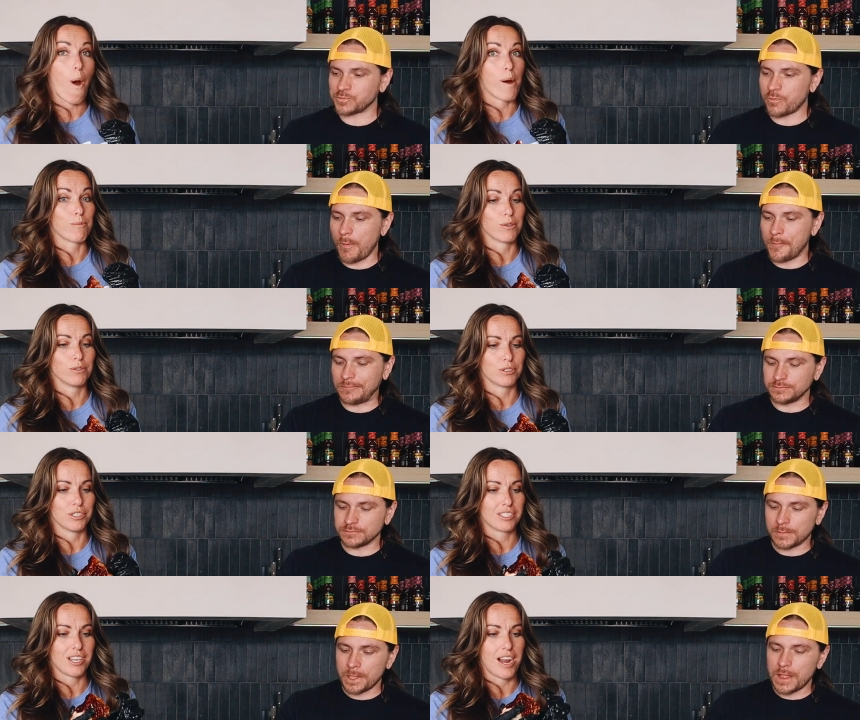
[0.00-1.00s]
Speaker 1: I'm real,
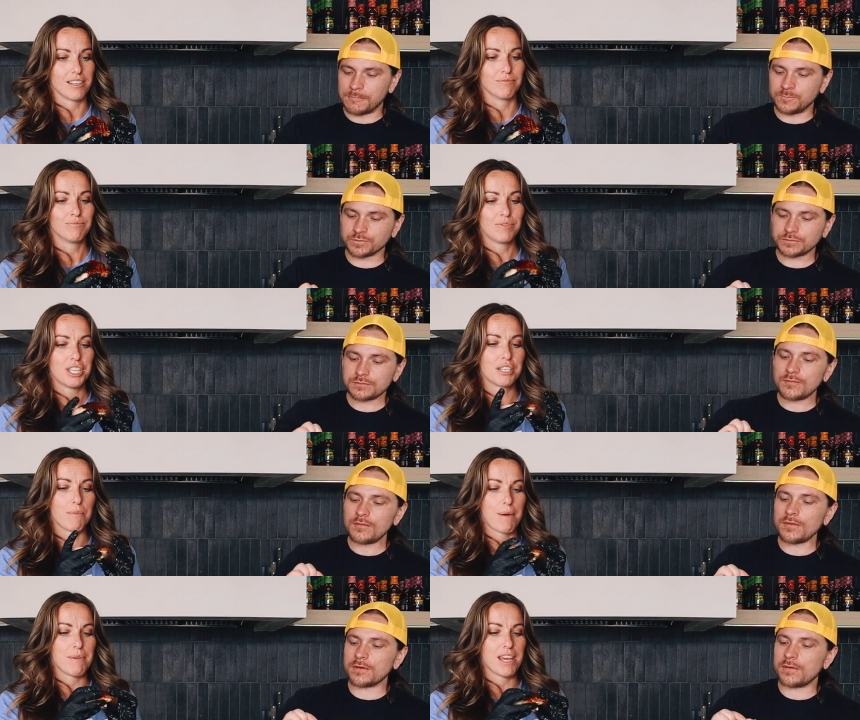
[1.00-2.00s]
real excited. This
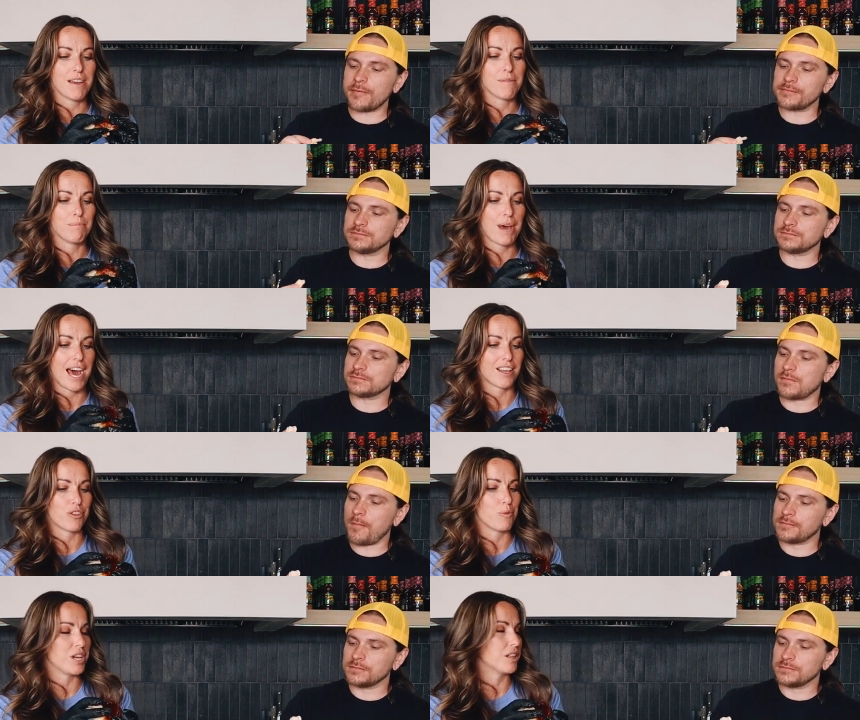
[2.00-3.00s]
might be back
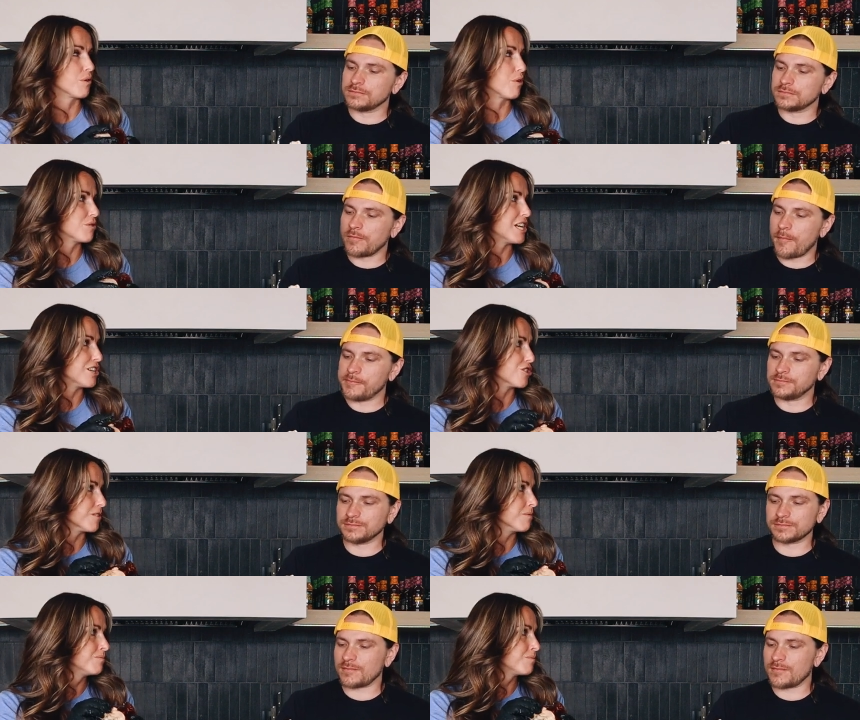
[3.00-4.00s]
in the weekly
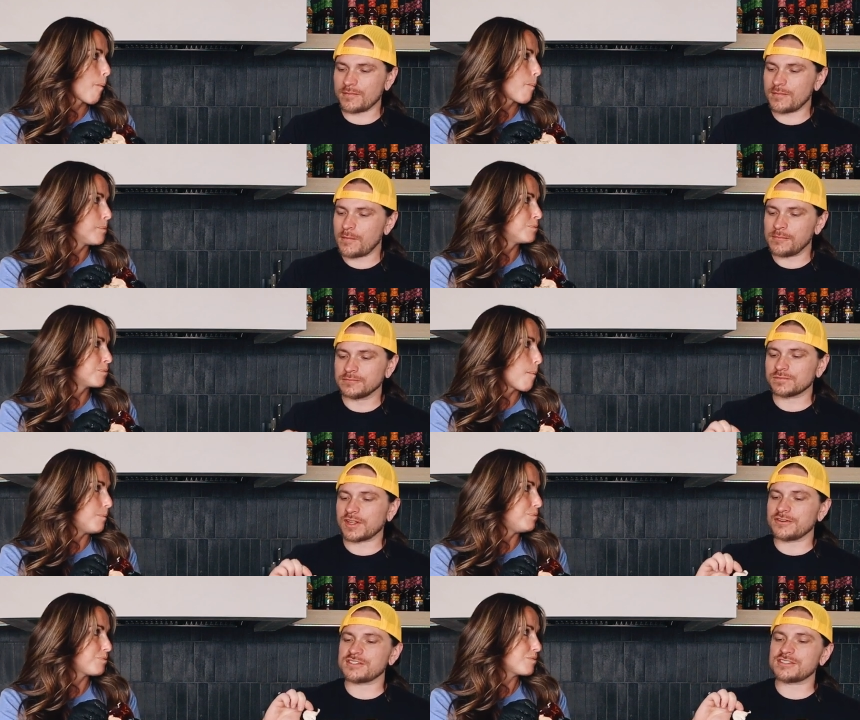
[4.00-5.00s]
rotation.
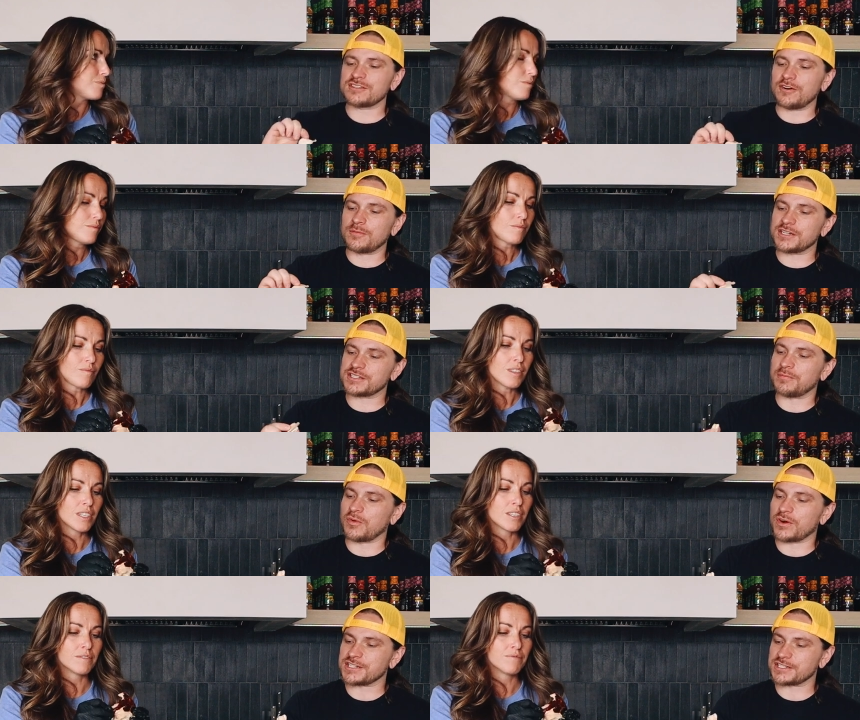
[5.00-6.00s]
Speaker 2: There's so much
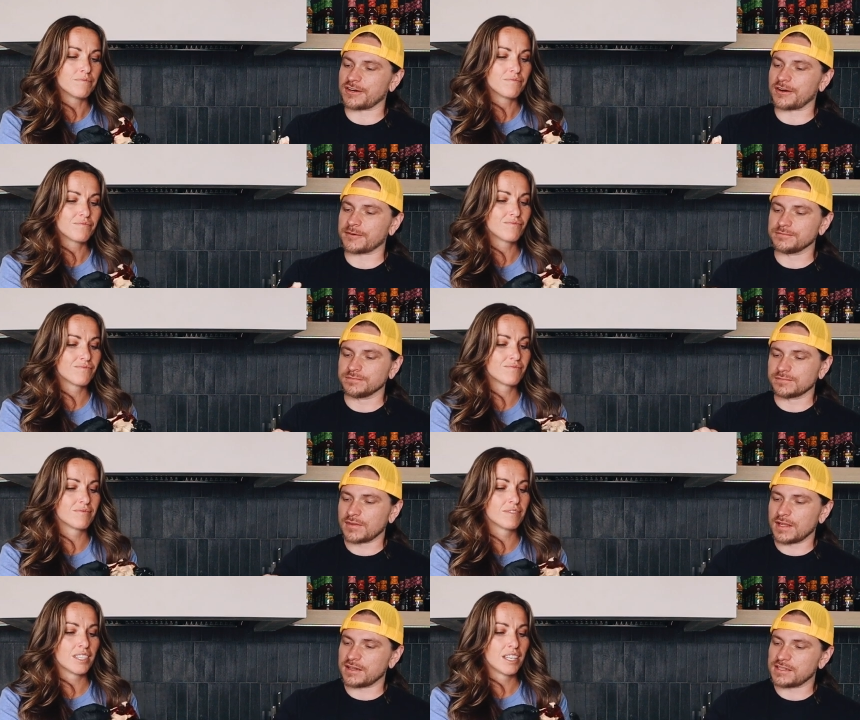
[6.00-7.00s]
moisture
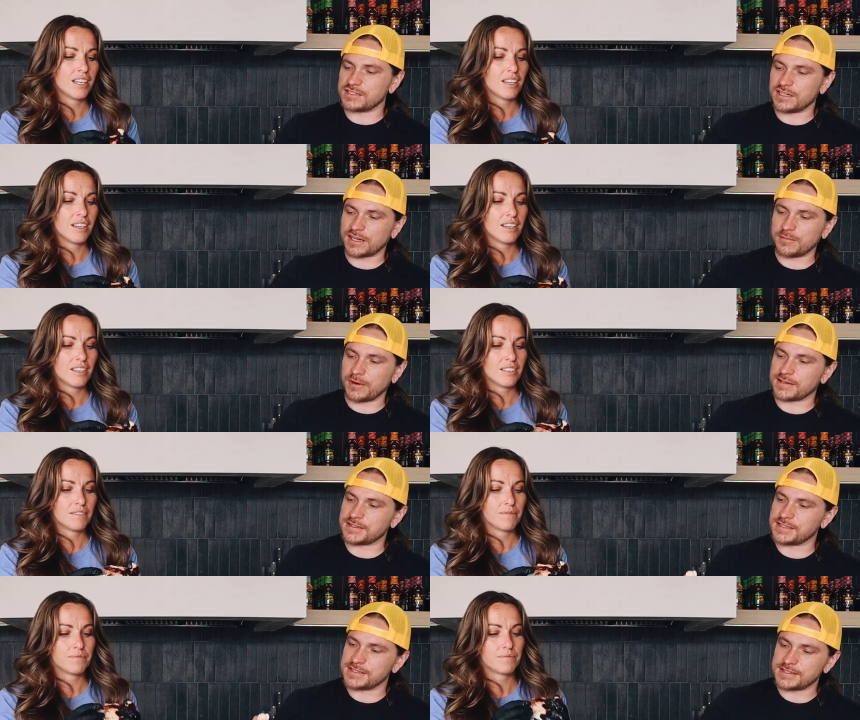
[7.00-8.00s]
in this chicken
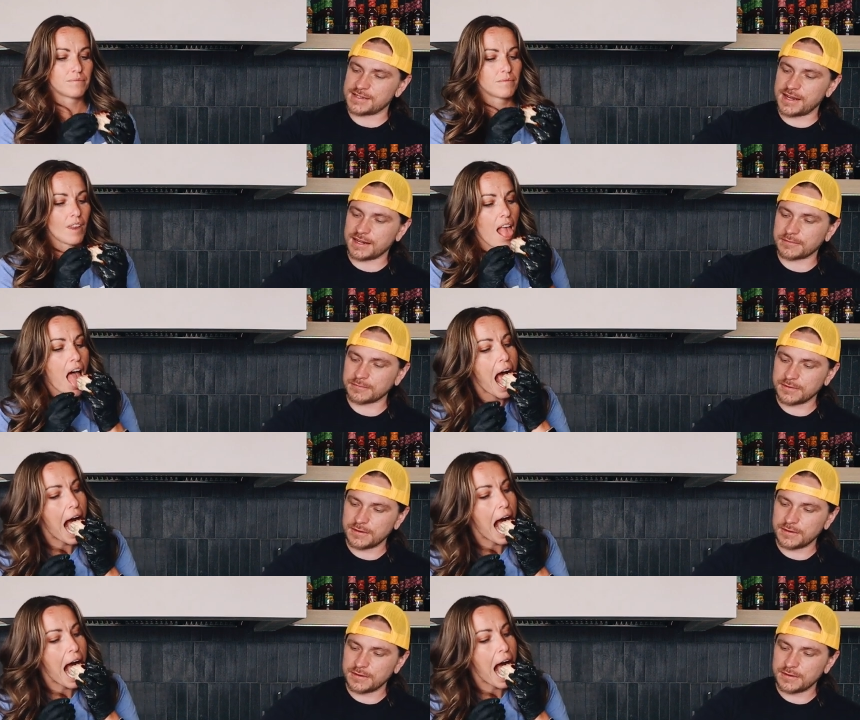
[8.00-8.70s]
breast, it's insane.